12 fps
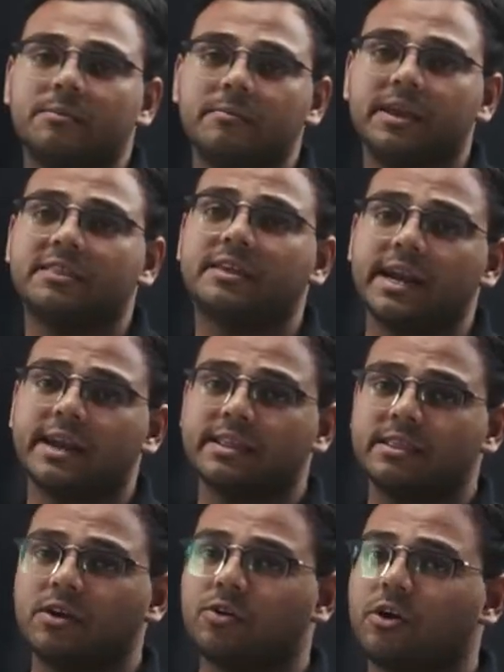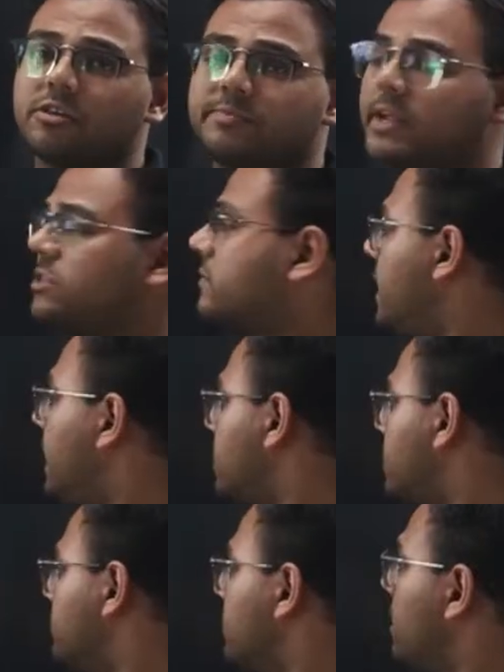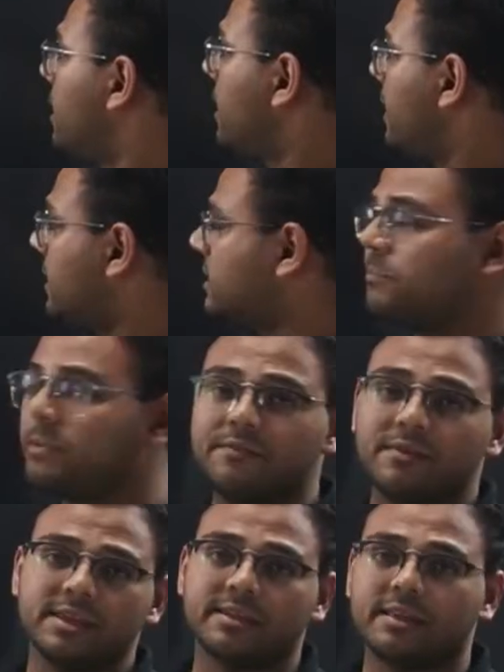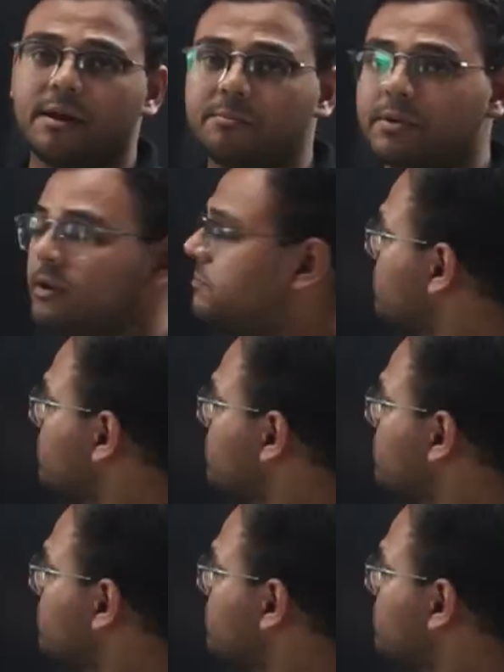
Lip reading: is greater than the cost price of the item. In the previous example,